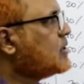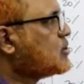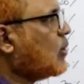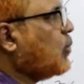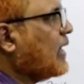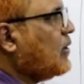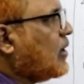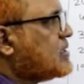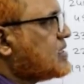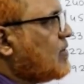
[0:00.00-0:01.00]
So
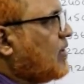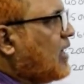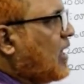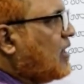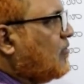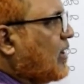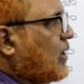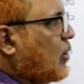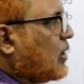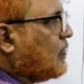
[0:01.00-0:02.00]
107 and
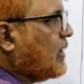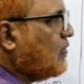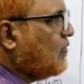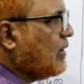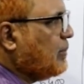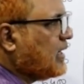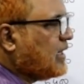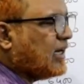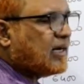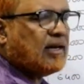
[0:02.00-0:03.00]
101 will be
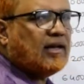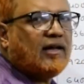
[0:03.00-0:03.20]
taken